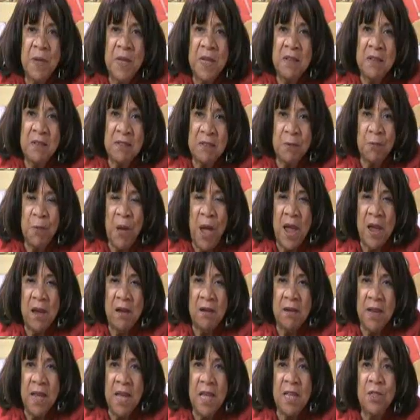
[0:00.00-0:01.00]
to be
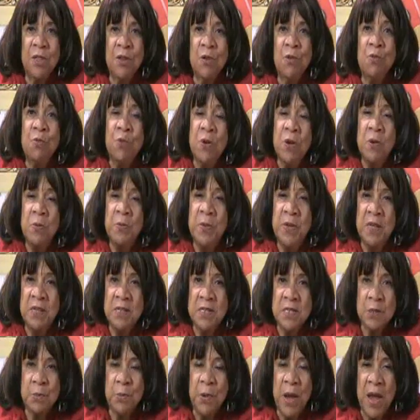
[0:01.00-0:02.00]
inspired, and you will
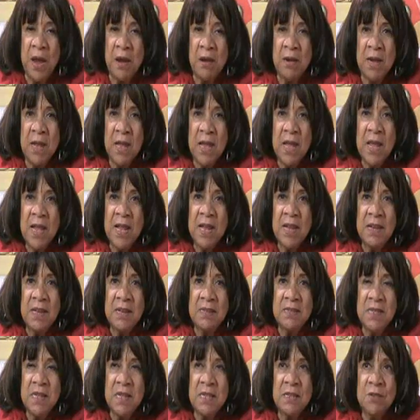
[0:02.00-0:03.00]
be inspired
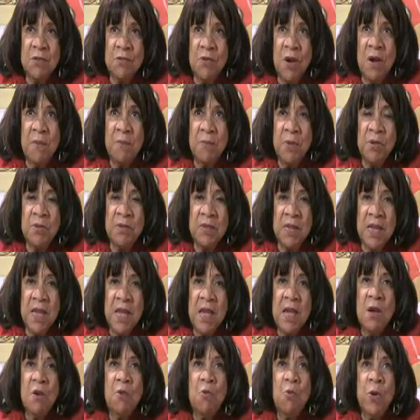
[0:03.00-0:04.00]
listening to our
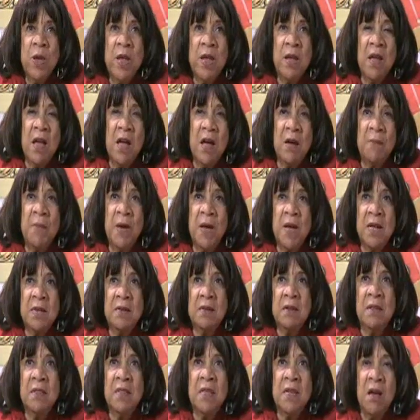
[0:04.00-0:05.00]
music. We come
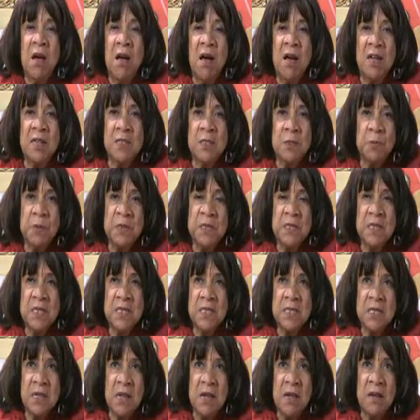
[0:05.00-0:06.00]
under the
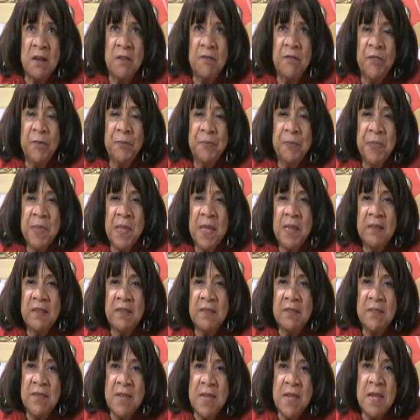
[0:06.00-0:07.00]
auspices of
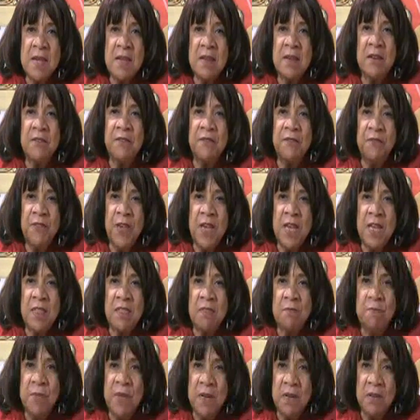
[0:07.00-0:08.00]
Seed of
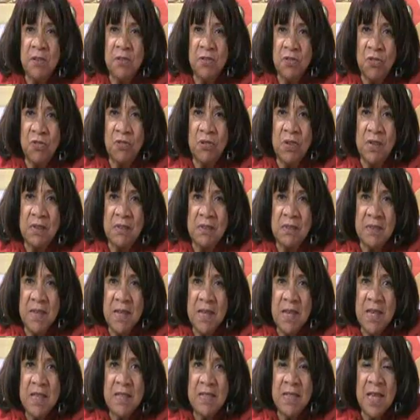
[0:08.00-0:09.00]
Faith Ministry.
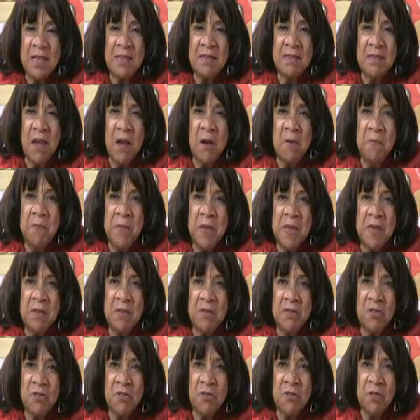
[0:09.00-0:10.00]
Yes. That's our
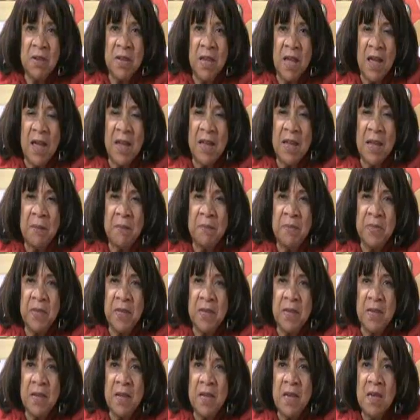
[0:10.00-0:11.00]
ministry. I
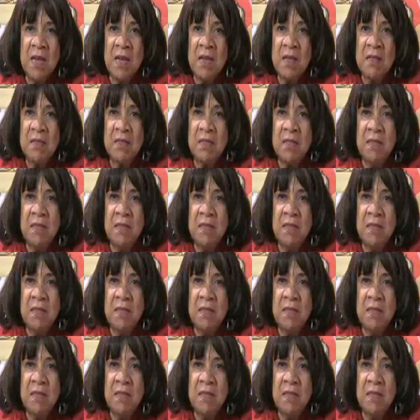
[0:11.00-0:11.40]
am the